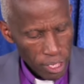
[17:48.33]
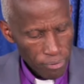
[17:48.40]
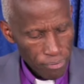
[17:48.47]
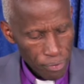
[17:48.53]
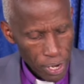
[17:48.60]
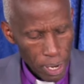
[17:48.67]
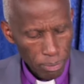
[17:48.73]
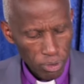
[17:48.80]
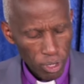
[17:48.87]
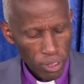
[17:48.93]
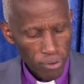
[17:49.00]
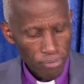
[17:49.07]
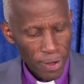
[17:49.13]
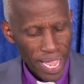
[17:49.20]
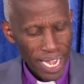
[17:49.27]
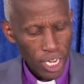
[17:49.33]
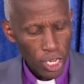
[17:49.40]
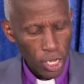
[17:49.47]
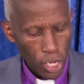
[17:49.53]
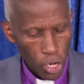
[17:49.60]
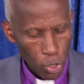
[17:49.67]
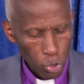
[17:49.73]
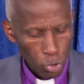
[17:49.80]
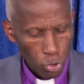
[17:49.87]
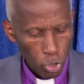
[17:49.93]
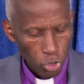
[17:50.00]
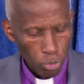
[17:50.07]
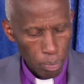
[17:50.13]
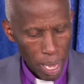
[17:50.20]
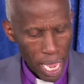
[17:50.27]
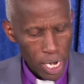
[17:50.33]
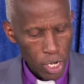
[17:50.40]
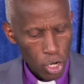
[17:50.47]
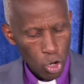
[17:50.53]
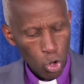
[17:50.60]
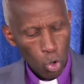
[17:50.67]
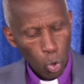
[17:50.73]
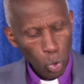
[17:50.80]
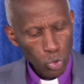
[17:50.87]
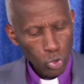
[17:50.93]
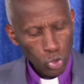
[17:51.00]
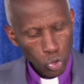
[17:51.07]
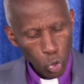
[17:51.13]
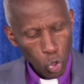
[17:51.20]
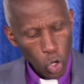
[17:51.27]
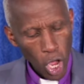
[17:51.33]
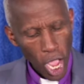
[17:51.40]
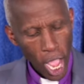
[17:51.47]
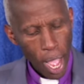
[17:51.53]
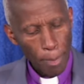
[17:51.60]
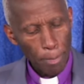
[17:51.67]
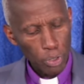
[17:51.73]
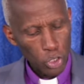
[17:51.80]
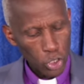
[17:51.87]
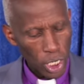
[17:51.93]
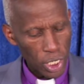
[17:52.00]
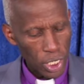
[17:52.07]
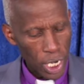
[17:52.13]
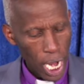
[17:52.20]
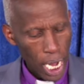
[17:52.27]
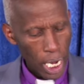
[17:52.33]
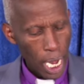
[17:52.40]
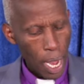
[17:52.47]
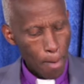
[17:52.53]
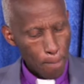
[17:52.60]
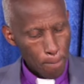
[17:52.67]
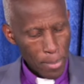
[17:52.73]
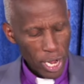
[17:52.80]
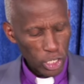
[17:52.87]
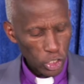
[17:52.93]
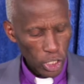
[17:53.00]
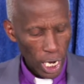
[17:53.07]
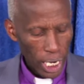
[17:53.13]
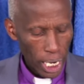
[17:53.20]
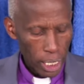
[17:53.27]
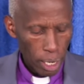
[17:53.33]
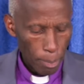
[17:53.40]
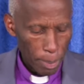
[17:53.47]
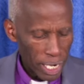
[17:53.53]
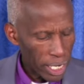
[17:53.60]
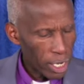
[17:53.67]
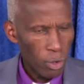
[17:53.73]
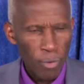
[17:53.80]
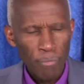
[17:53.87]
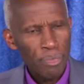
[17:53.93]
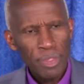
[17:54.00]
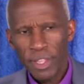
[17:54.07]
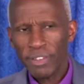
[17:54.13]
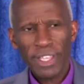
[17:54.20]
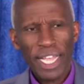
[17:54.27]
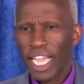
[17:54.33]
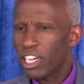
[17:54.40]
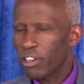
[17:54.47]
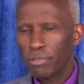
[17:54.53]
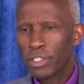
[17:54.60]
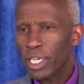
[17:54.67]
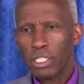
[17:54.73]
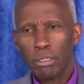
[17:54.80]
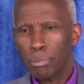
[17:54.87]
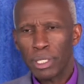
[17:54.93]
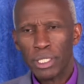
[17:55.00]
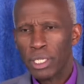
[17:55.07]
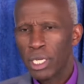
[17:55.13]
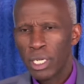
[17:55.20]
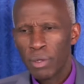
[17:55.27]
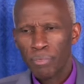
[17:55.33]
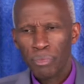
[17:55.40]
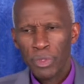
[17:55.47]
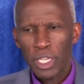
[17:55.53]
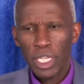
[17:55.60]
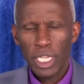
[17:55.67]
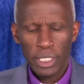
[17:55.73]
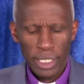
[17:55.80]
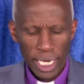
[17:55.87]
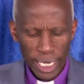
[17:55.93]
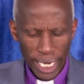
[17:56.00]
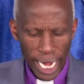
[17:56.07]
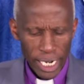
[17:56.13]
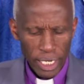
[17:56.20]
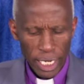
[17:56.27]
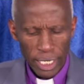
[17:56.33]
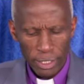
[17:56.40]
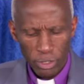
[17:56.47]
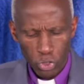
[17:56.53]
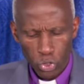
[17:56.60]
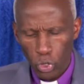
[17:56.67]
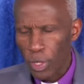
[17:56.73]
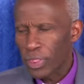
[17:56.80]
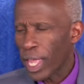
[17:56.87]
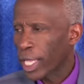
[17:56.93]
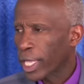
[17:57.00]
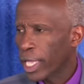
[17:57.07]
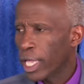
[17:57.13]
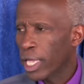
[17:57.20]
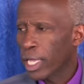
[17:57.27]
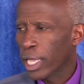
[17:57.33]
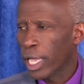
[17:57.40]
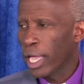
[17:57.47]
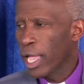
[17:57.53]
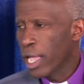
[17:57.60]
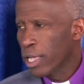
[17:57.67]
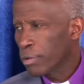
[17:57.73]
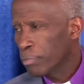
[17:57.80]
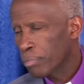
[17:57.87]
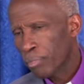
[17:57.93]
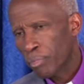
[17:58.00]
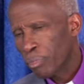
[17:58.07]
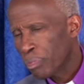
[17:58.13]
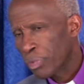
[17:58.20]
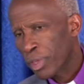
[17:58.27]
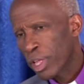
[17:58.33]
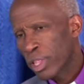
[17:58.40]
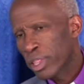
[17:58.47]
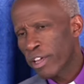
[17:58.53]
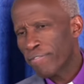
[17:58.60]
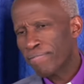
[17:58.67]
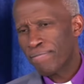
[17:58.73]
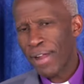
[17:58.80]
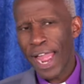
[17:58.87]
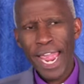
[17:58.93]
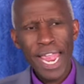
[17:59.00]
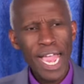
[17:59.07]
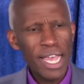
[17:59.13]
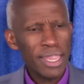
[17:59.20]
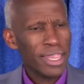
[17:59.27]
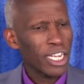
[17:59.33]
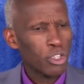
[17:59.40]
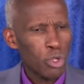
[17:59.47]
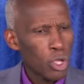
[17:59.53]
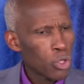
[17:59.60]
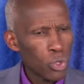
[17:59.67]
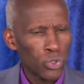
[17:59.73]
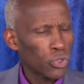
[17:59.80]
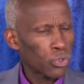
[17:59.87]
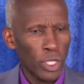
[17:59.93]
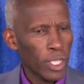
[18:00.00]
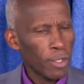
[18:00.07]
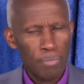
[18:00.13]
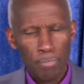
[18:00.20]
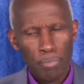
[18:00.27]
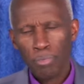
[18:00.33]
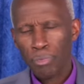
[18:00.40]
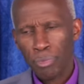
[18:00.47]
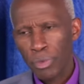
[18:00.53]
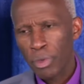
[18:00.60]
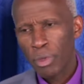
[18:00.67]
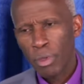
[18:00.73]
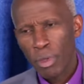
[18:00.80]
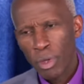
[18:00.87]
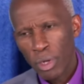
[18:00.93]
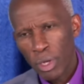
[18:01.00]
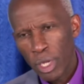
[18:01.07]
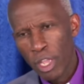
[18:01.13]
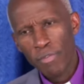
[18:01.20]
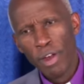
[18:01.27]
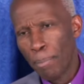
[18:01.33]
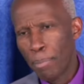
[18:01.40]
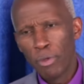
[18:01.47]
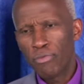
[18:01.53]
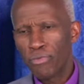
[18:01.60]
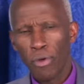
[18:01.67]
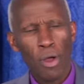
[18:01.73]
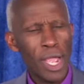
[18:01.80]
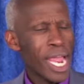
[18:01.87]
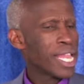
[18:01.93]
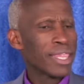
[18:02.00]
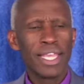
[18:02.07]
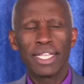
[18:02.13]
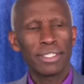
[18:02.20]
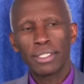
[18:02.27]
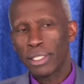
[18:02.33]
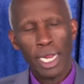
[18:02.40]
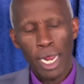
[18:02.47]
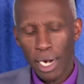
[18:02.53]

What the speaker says: the flames of the fire killed those men who took up Shadrach, Meshach, and Abednego. This is a kind of judgment. It's showing the king, King, the fire that you're using, even before anything is